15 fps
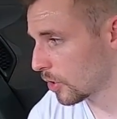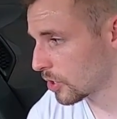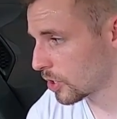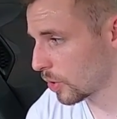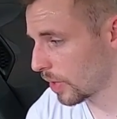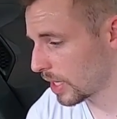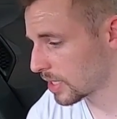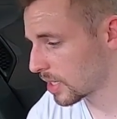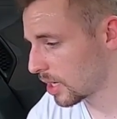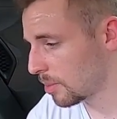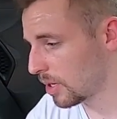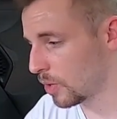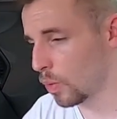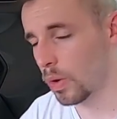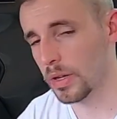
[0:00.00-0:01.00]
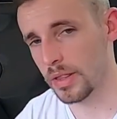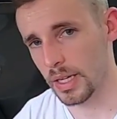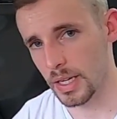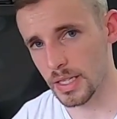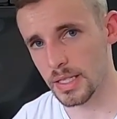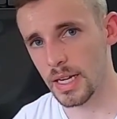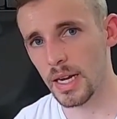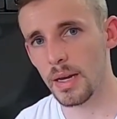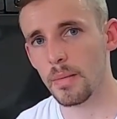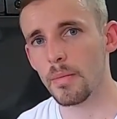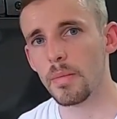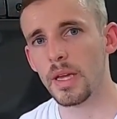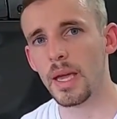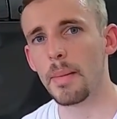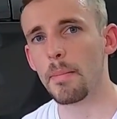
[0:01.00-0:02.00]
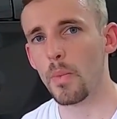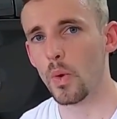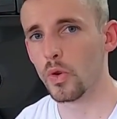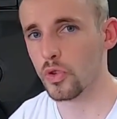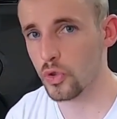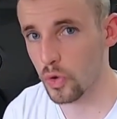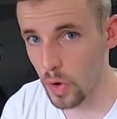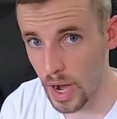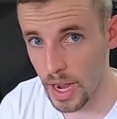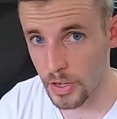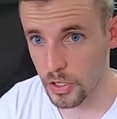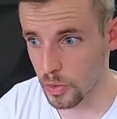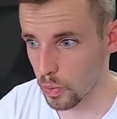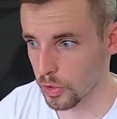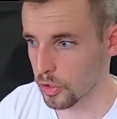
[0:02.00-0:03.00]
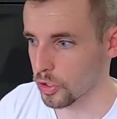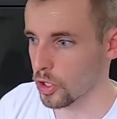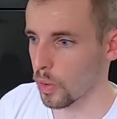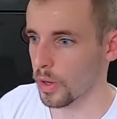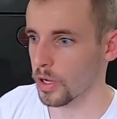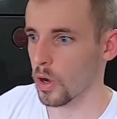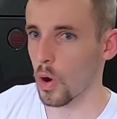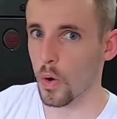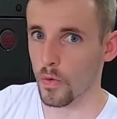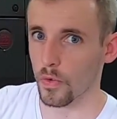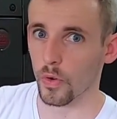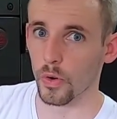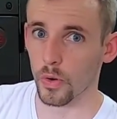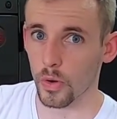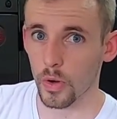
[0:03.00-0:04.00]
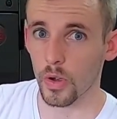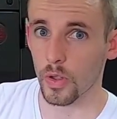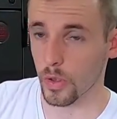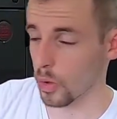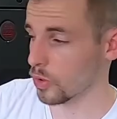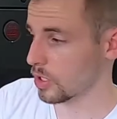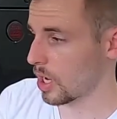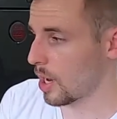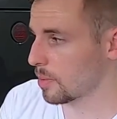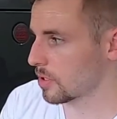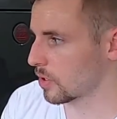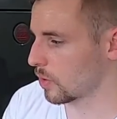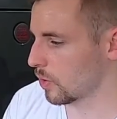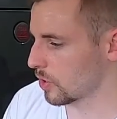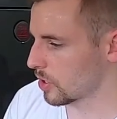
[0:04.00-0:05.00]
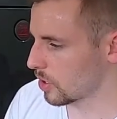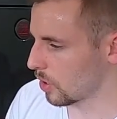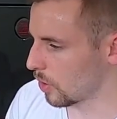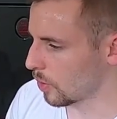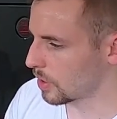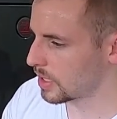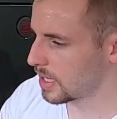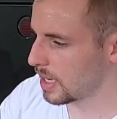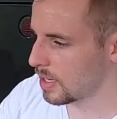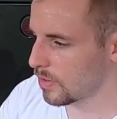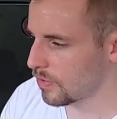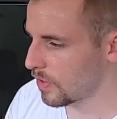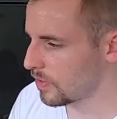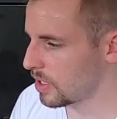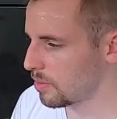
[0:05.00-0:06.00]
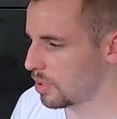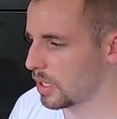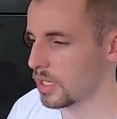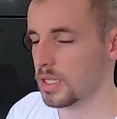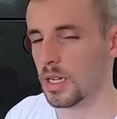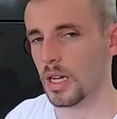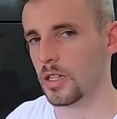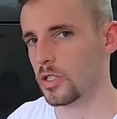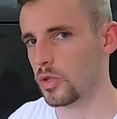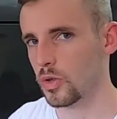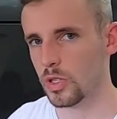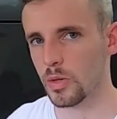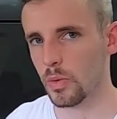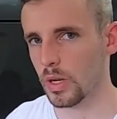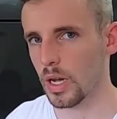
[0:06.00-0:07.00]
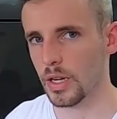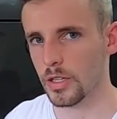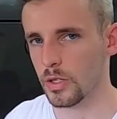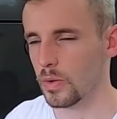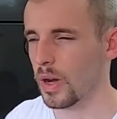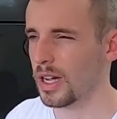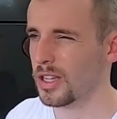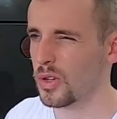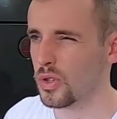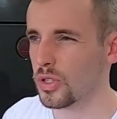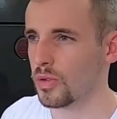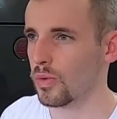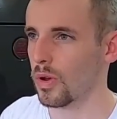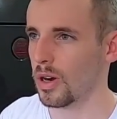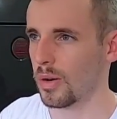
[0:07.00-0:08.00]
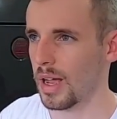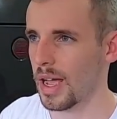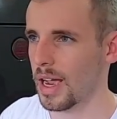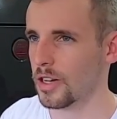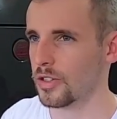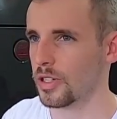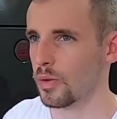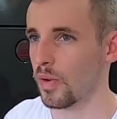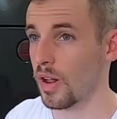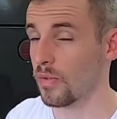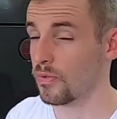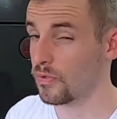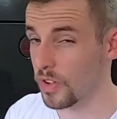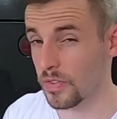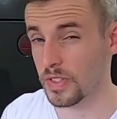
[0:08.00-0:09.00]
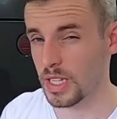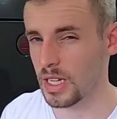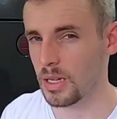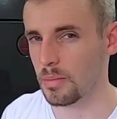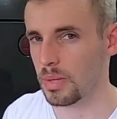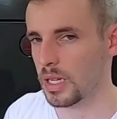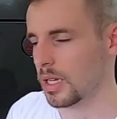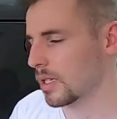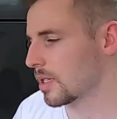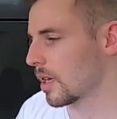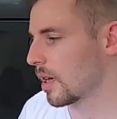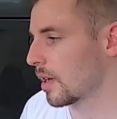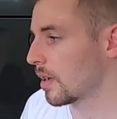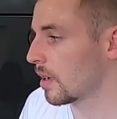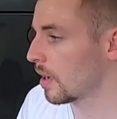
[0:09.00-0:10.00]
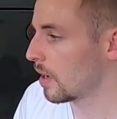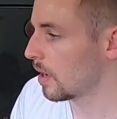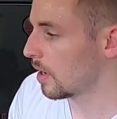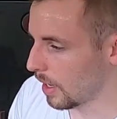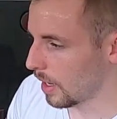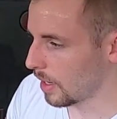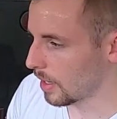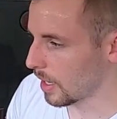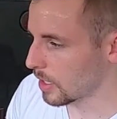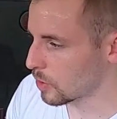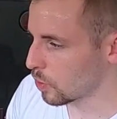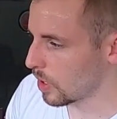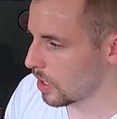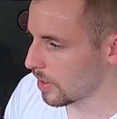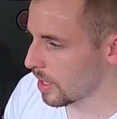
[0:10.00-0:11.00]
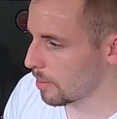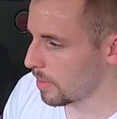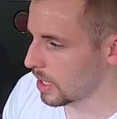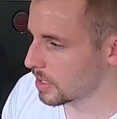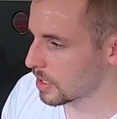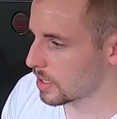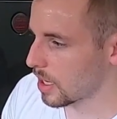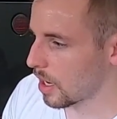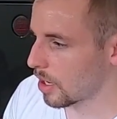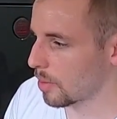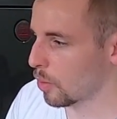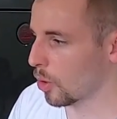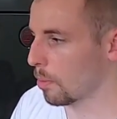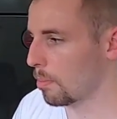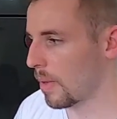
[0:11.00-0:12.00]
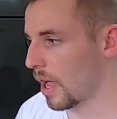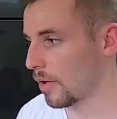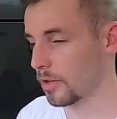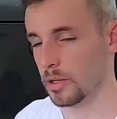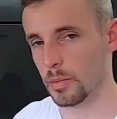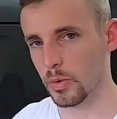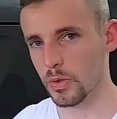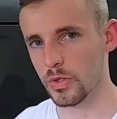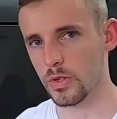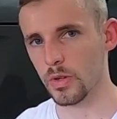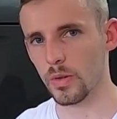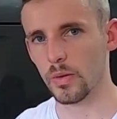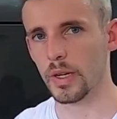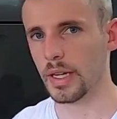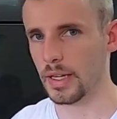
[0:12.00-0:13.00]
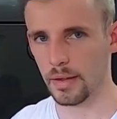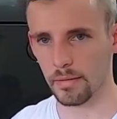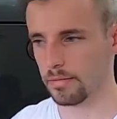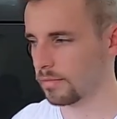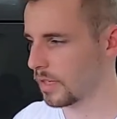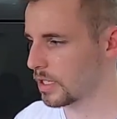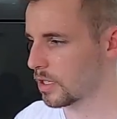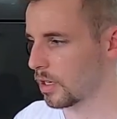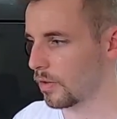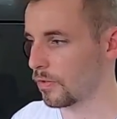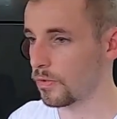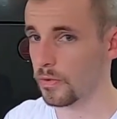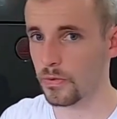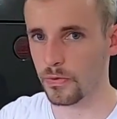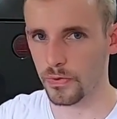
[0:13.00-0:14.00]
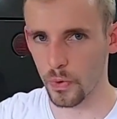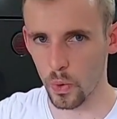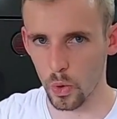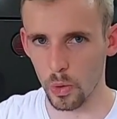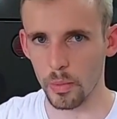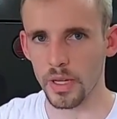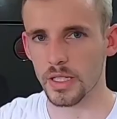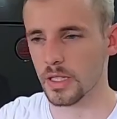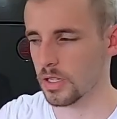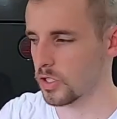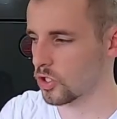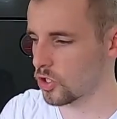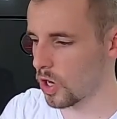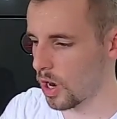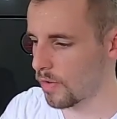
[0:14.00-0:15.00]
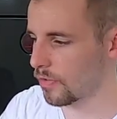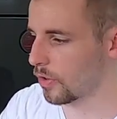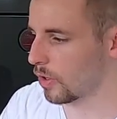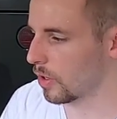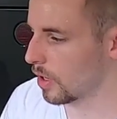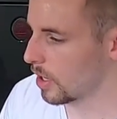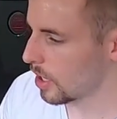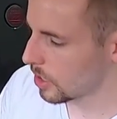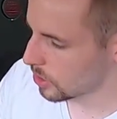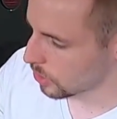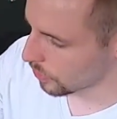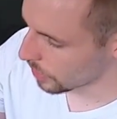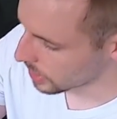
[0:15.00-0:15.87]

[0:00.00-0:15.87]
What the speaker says: so that's going to be one thing, is get more traction when you're going over those obstacles. So 10 to 15 PSI is usually what I do. I usually run actually around 15 PSI. And as well, that makes the tire more malleable. So again, it's going to form, it's softer. So